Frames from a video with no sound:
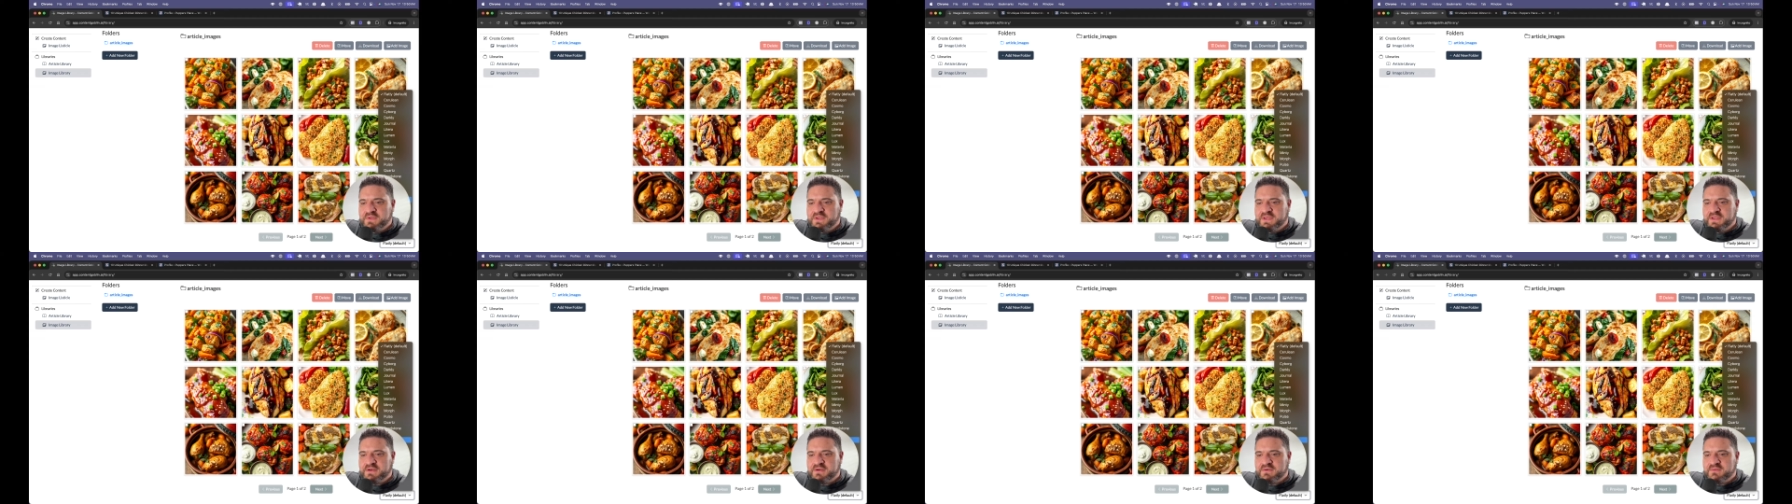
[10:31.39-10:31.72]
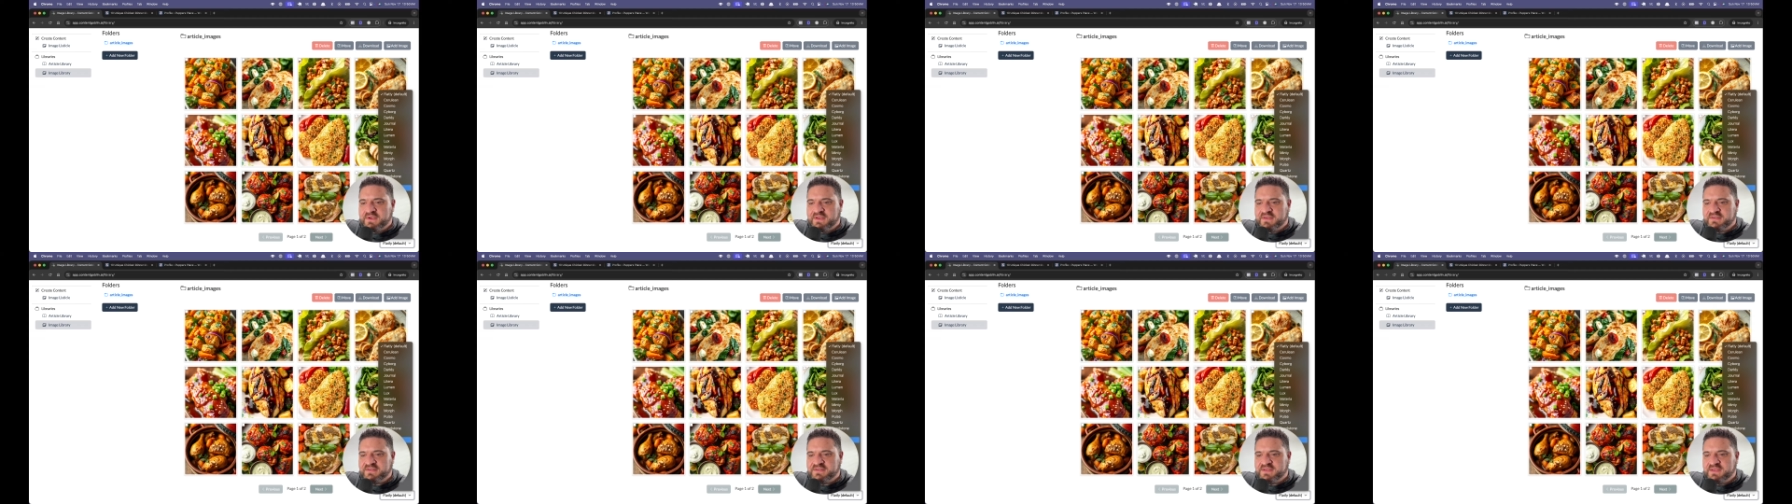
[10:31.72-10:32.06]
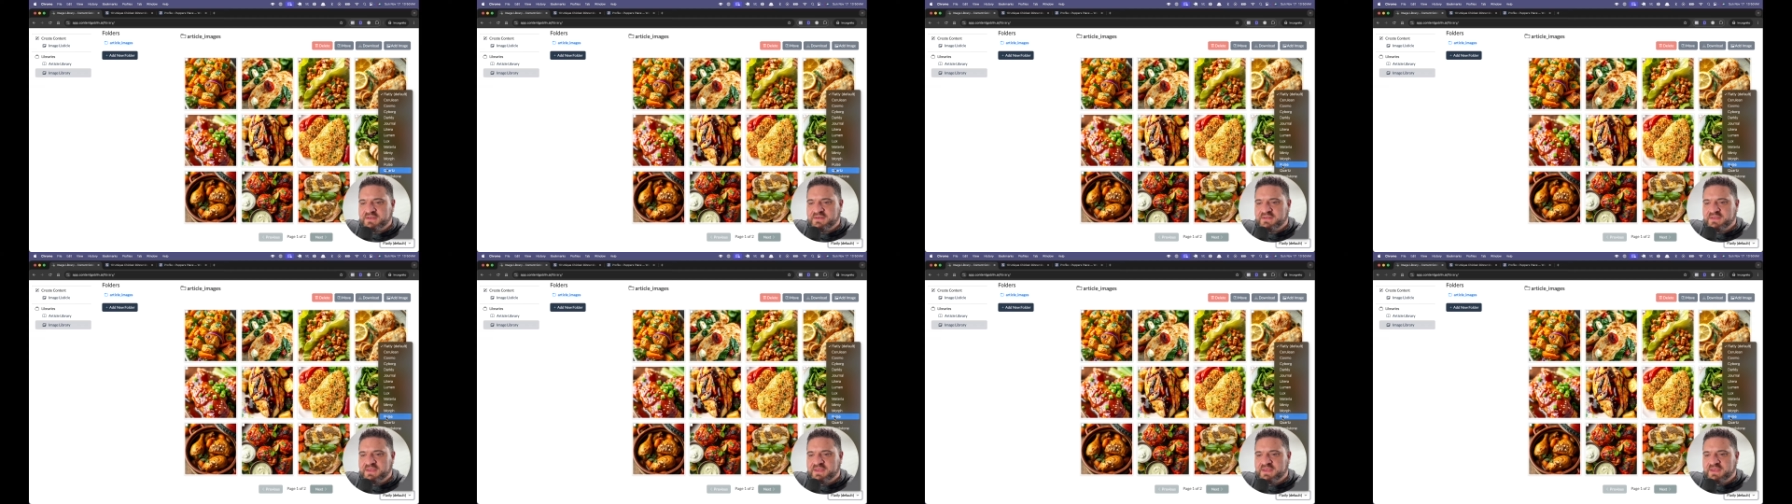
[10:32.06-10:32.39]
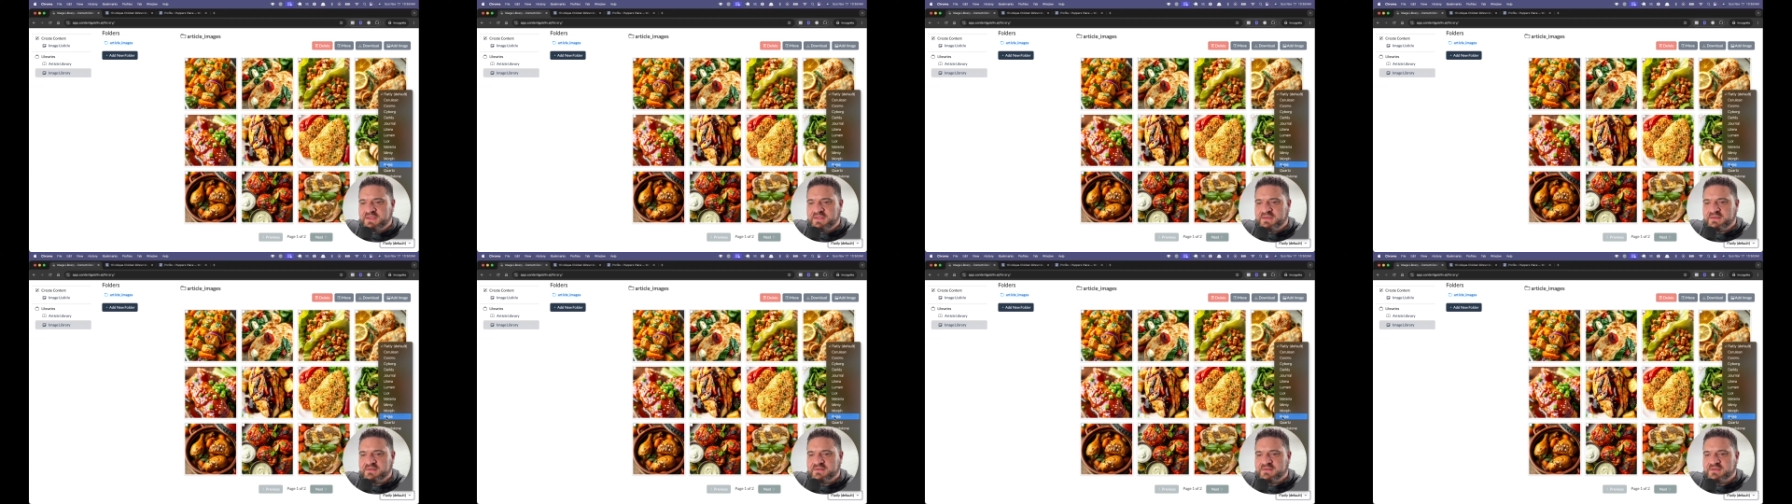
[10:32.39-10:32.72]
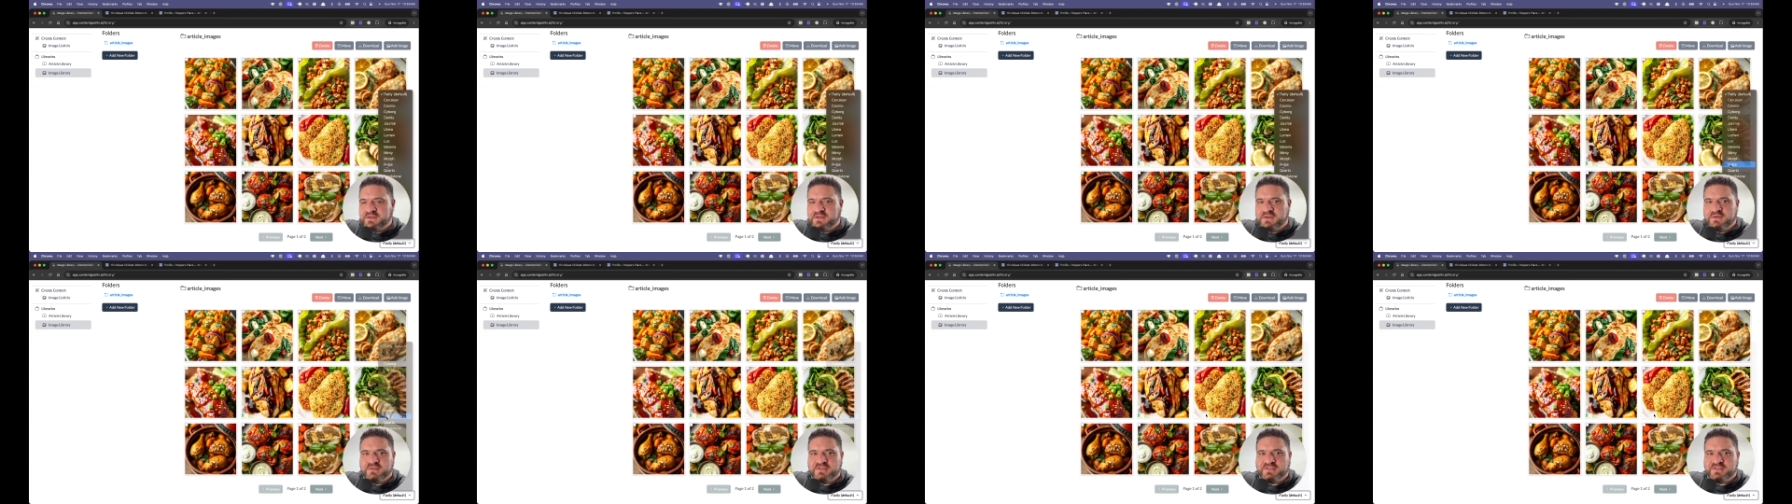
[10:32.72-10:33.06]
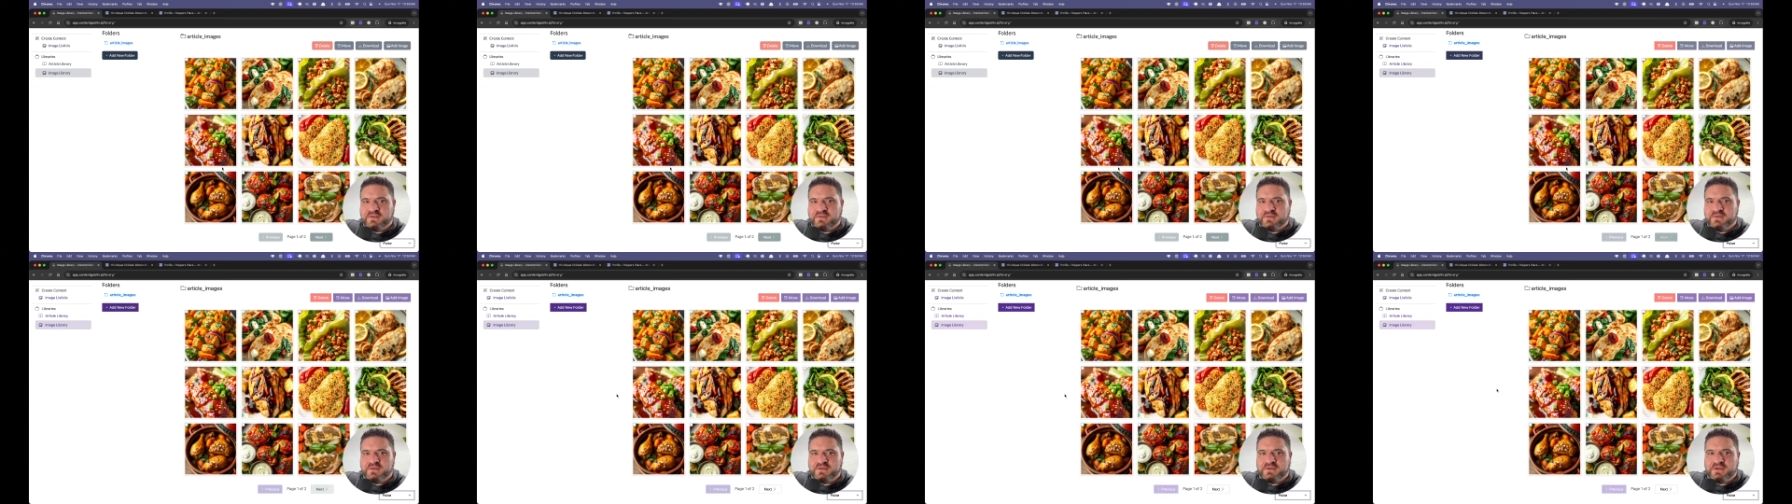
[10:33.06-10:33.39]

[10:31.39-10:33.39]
interested in, certain